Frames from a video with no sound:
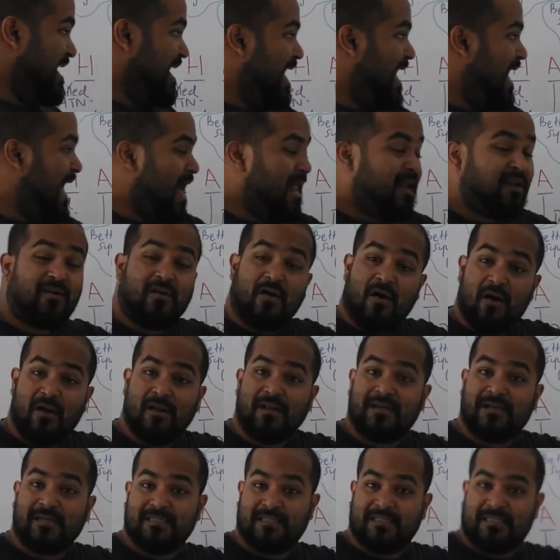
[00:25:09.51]
alcohol
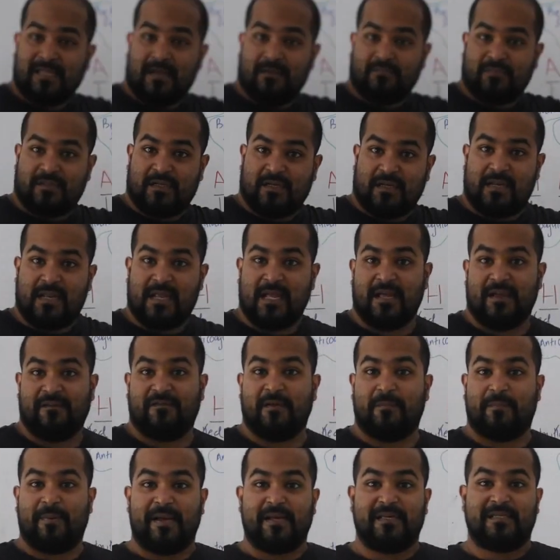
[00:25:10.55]
consumption. If
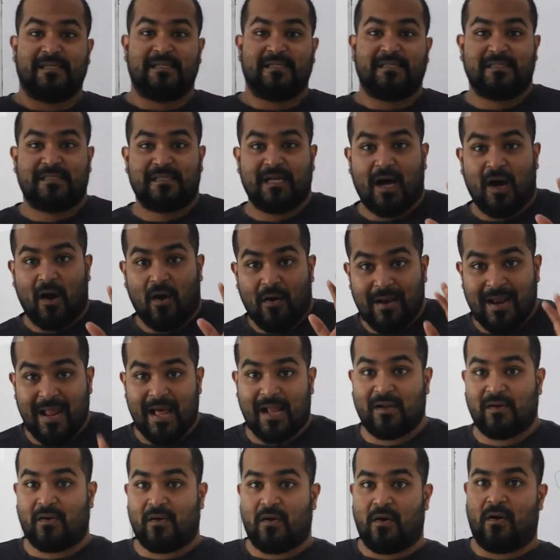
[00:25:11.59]
the patients are on
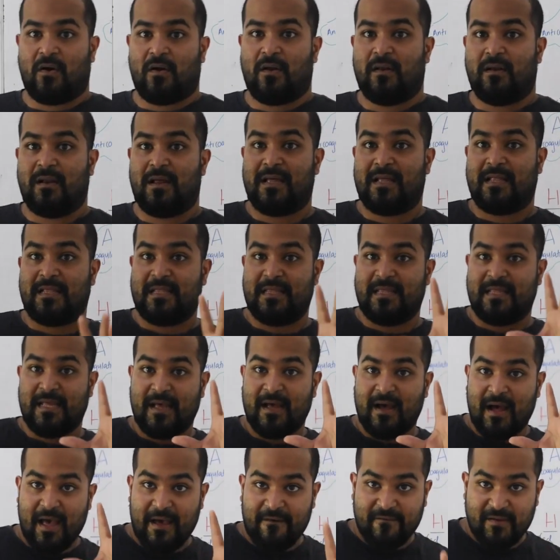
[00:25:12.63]
alcohol, they
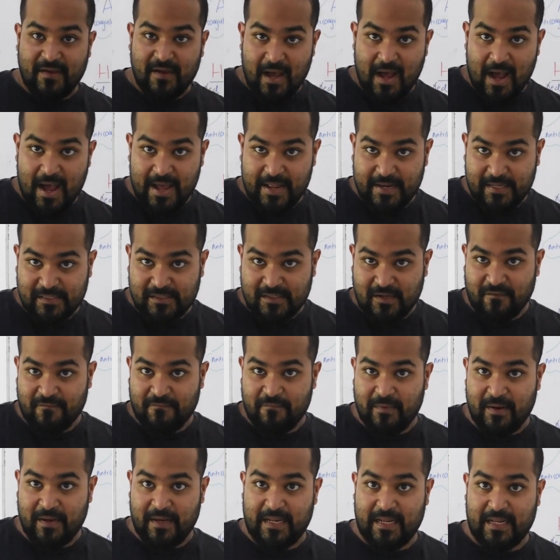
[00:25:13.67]
are having a high risk
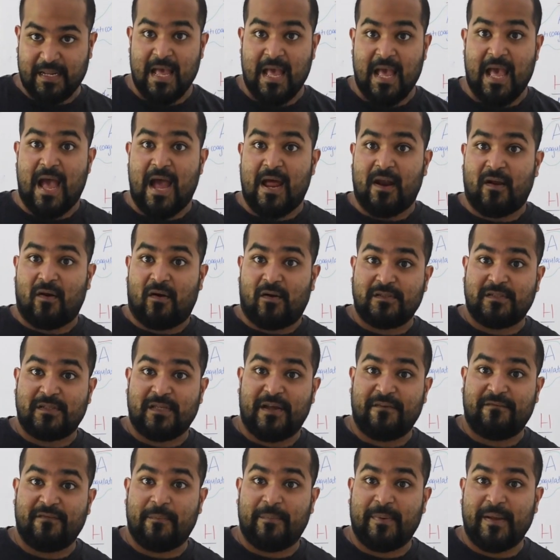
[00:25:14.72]
of bleeding. And also,
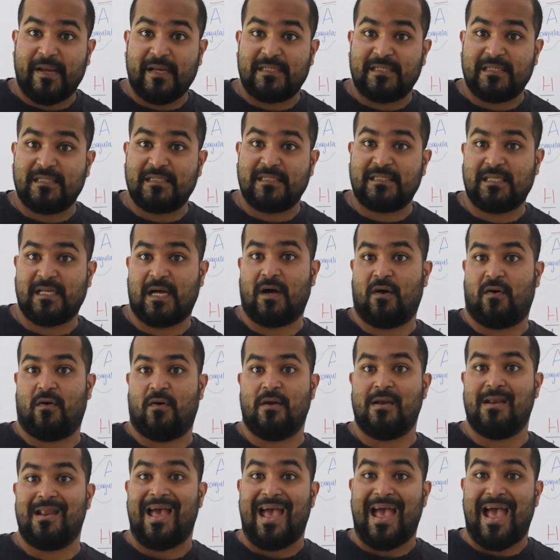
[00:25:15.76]
if the patients are
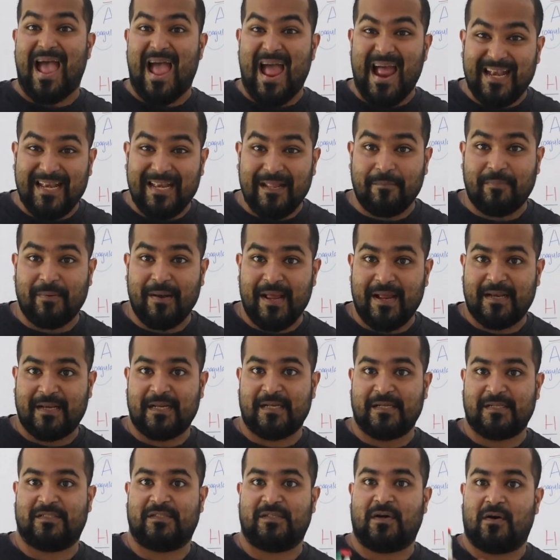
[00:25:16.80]
on
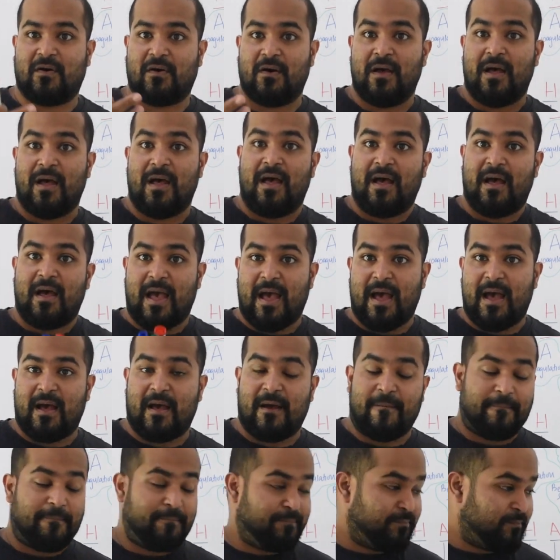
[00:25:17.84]
antiplatelets or
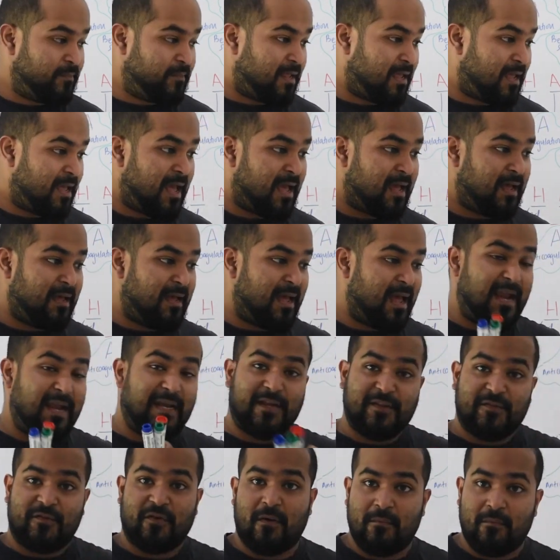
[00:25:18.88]

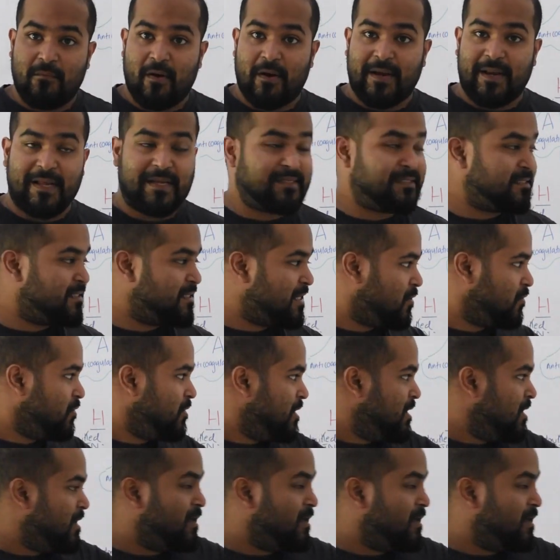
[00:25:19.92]
antithrombotics, now